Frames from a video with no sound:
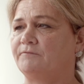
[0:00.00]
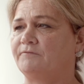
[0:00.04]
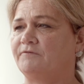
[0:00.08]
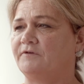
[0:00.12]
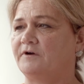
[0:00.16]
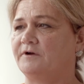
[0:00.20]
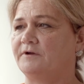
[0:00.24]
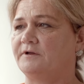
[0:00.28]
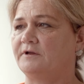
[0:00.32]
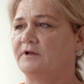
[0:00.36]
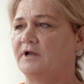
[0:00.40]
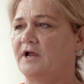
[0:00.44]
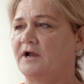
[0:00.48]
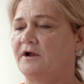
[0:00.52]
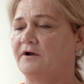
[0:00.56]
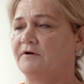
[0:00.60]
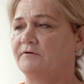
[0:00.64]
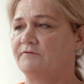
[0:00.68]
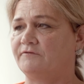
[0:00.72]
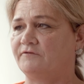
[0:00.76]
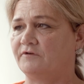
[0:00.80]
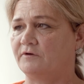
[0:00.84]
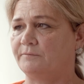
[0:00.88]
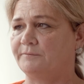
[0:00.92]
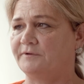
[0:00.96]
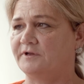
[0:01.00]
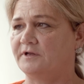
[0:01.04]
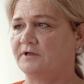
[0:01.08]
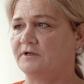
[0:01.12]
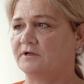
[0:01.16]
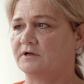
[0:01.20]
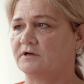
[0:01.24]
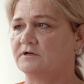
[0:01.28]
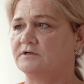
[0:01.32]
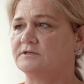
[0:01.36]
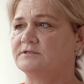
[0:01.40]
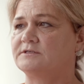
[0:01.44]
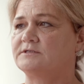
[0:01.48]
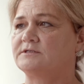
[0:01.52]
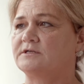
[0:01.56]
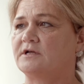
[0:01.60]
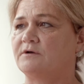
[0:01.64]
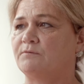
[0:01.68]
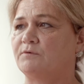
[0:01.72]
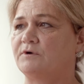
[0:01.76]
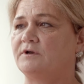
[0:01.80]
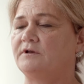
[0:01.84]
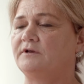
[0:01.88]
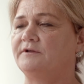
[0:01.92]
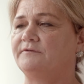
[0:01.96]
very hard for me, because I
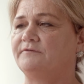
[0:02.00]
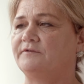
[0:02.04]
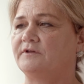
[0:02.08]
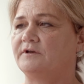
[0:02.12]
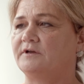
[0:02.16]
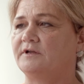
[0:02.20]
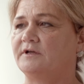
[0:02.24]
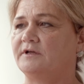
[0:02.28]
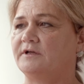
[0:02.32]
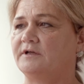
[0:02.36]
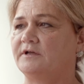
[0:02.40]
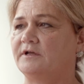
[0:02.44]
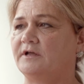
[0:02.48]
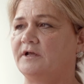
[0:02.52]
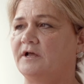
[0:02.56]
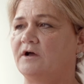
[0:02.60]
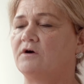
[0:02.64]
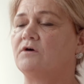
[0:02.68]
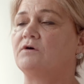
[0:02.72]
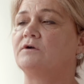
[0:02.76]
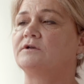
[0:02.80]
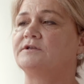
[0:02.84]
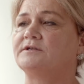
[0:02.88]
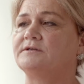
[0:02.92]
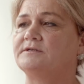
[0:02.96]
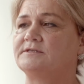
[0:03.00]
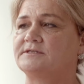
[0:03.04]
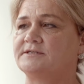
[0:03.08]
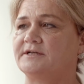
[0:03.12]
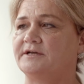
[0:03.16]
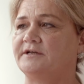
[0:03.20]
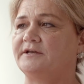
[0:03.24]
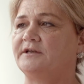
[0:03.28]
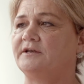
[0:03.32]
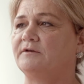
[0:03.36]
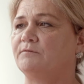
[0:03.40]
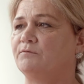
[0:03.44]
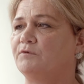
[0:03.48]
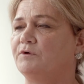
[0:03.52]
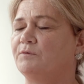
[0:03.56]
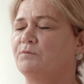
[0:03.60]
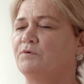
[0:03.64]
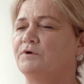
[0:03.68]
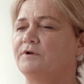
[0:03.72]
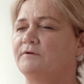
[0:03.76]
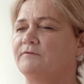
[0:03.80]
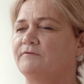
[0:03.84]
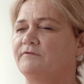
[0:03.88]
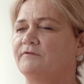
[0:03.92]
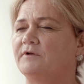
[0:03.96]
would have lived in a halting site, and we
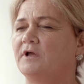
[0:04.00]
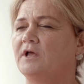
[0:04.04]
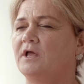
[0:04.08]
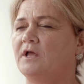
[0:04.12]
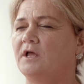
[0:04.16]
would have,